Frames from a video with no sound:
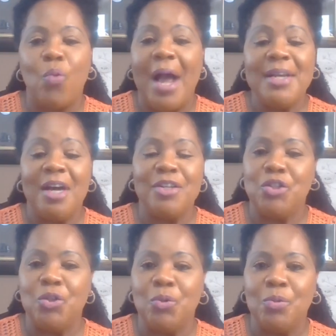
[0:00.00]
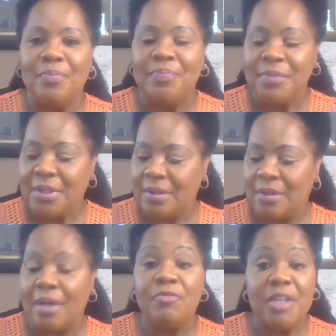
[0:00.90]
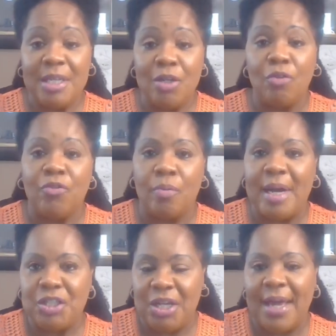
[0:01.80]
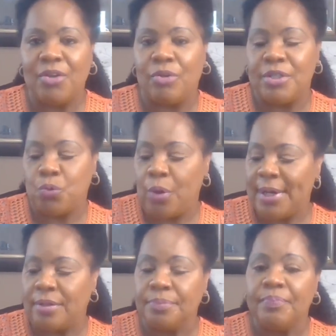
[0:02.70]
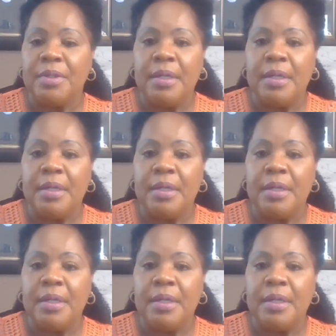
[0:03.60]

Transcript: why not do a video for my channel as well.